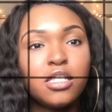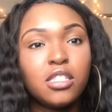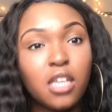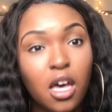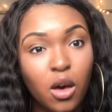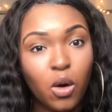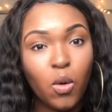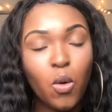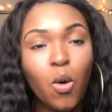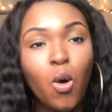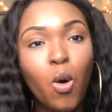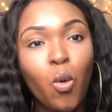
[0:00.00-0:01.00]
So
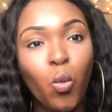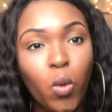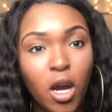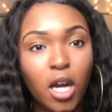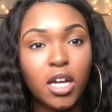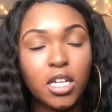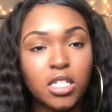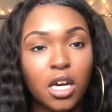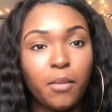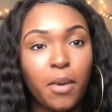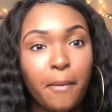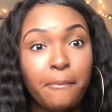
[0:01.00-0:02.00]
we're gonna talk
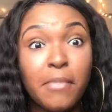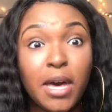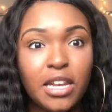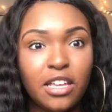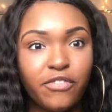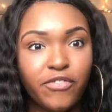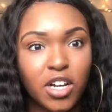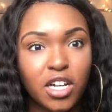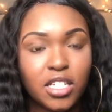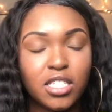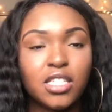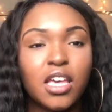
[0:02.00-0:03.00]
about money
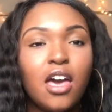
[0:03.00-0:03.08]
first.